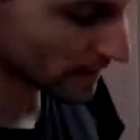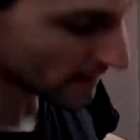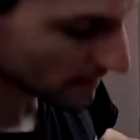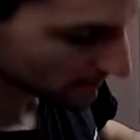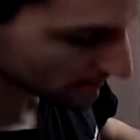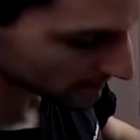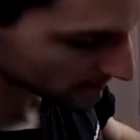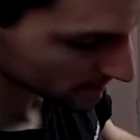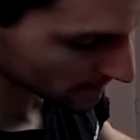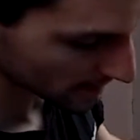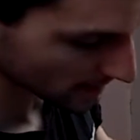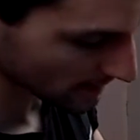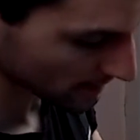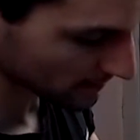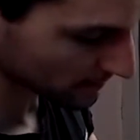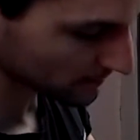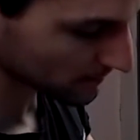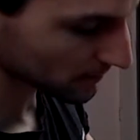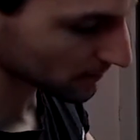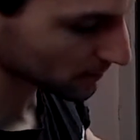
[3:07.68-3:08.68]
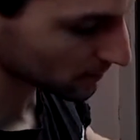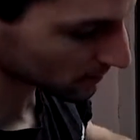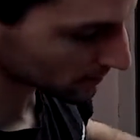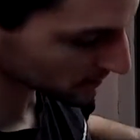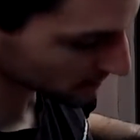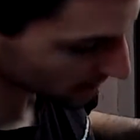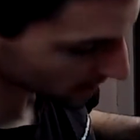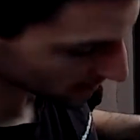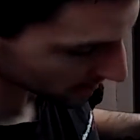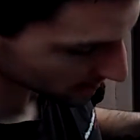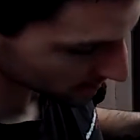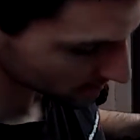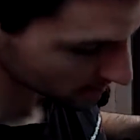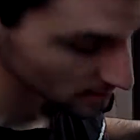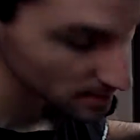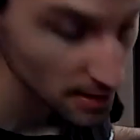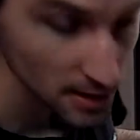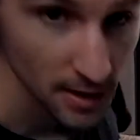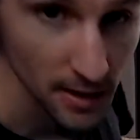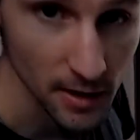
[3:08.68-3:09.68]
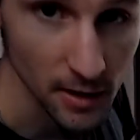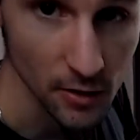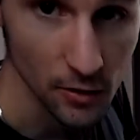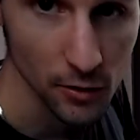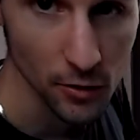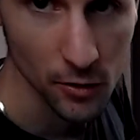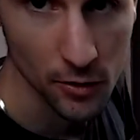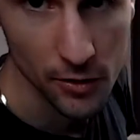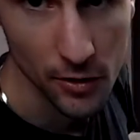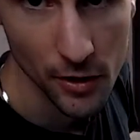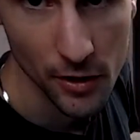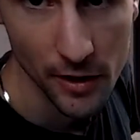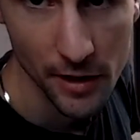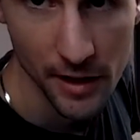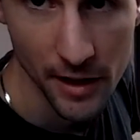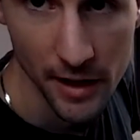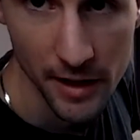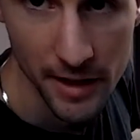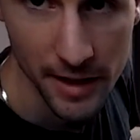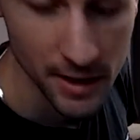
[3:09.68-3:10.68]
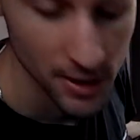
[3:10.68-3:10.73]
we have is I have 2 slots. Those are an